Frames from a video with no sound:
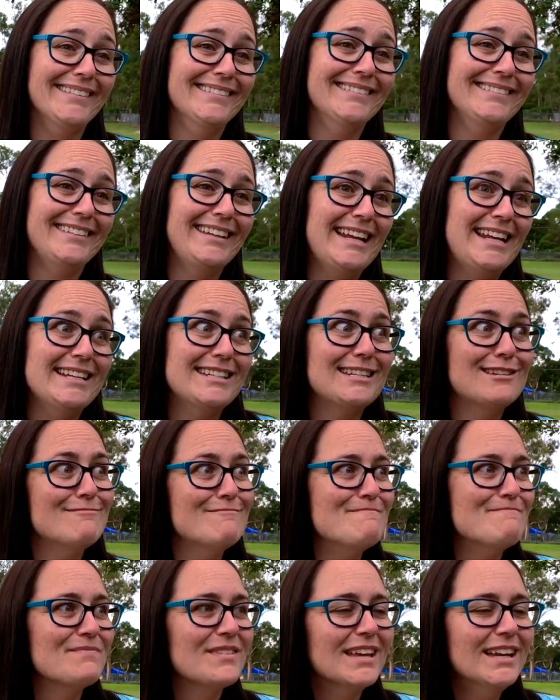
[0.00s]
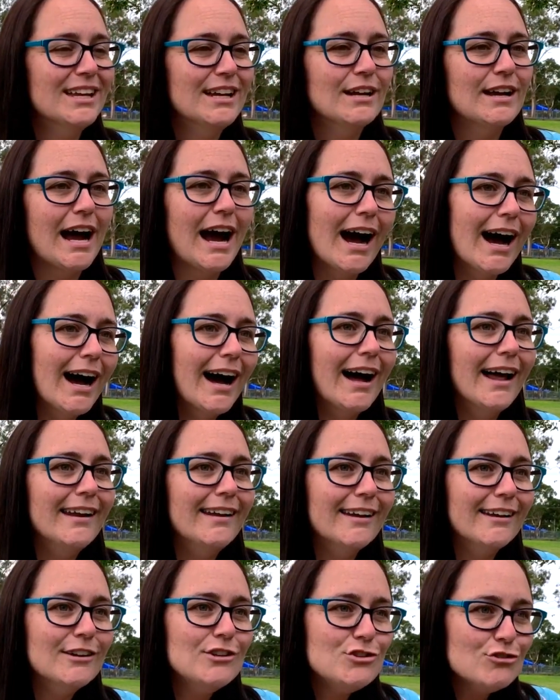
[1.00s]
and getting some hard
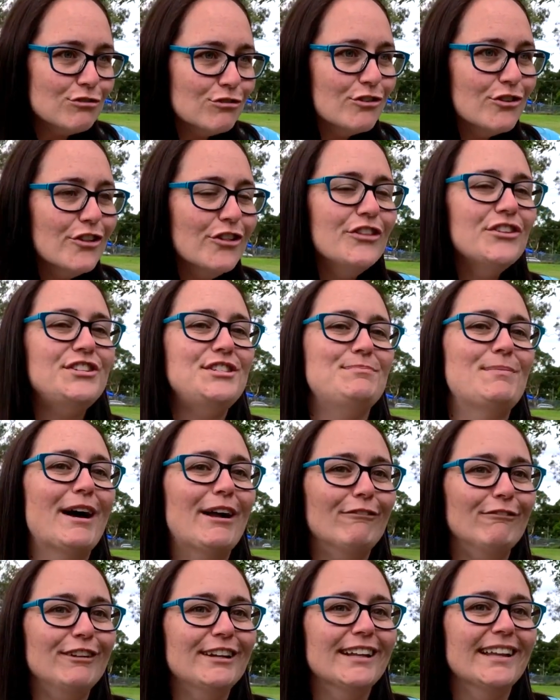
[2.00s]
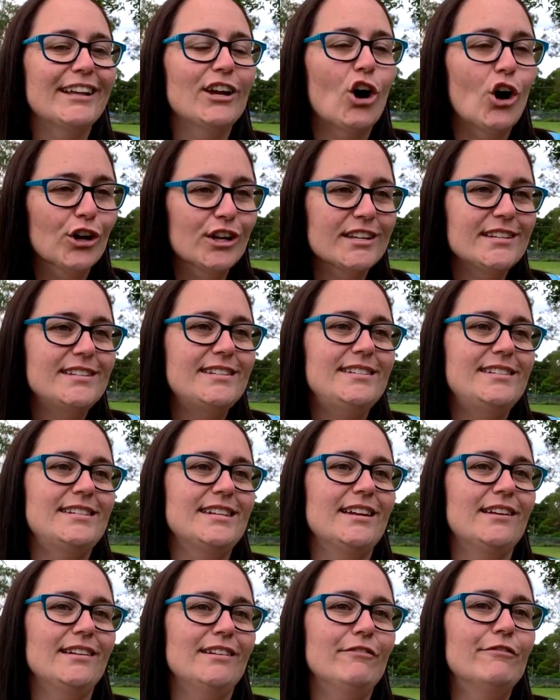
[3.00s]
truths, but really honest
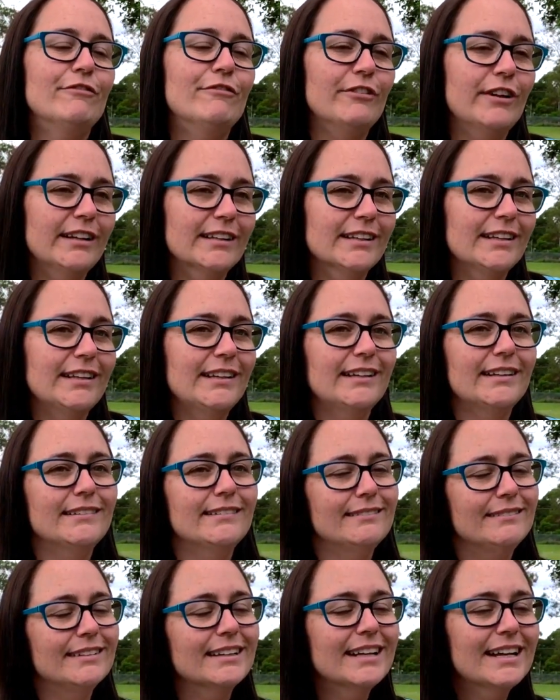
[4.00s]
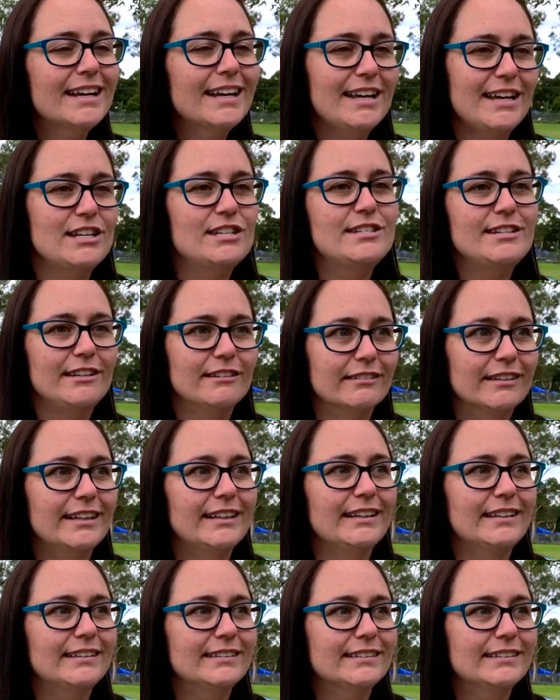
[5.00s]
and friendly and endearing